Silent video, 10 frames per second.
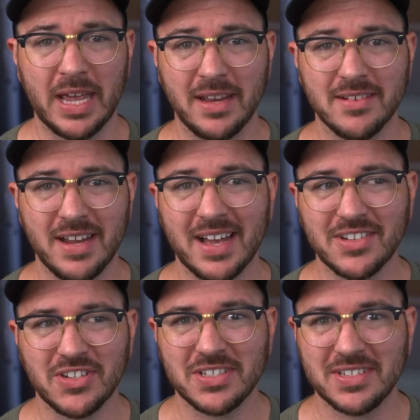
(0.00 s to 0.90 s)
and not
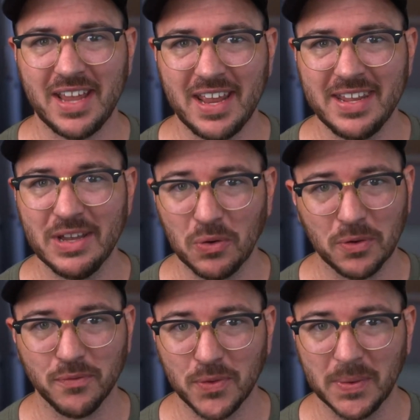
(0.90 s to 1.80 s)
just any
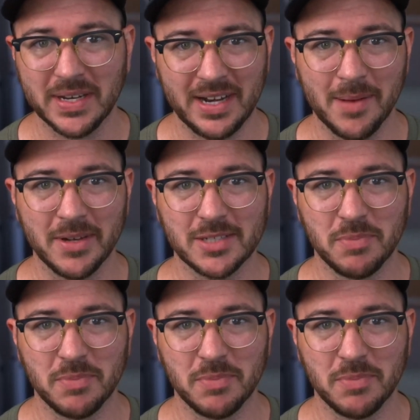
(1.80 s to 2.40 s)
old fluid dynamics,